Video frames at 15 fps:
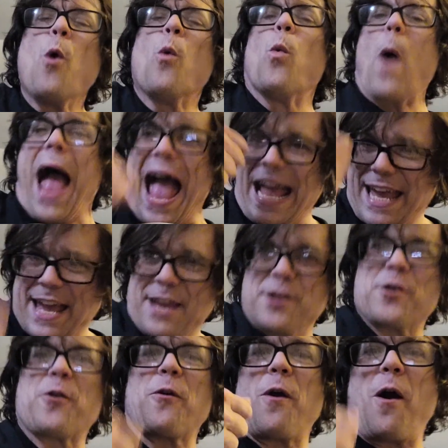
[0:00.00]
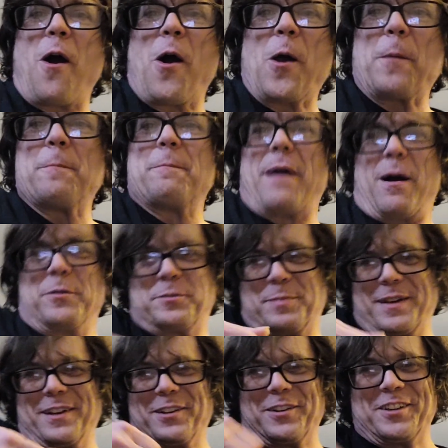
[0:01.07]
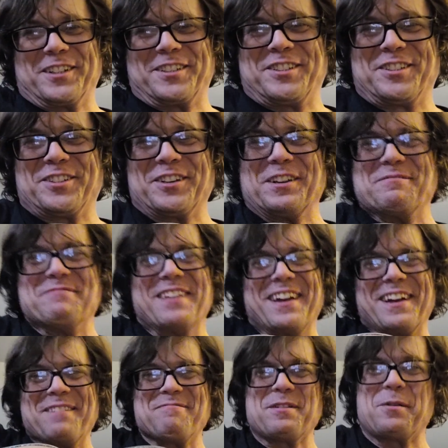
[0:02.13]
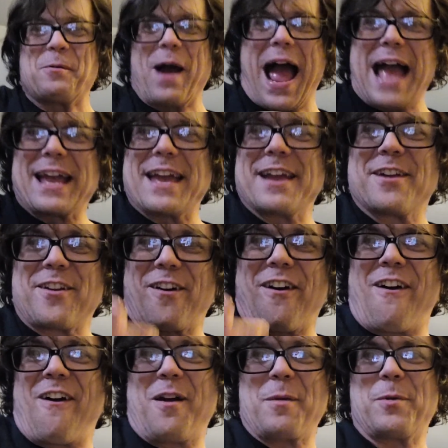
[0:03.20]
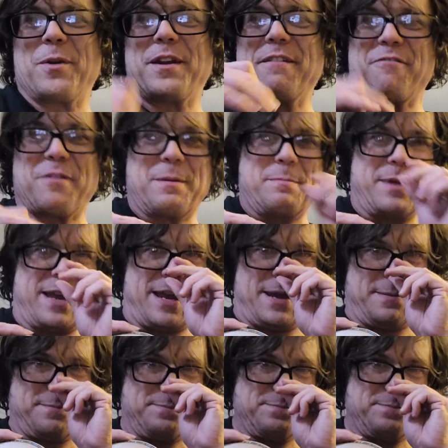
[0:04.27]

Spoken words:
wagging your arm, I was being a little extreme there, but wagging your arm on every beat.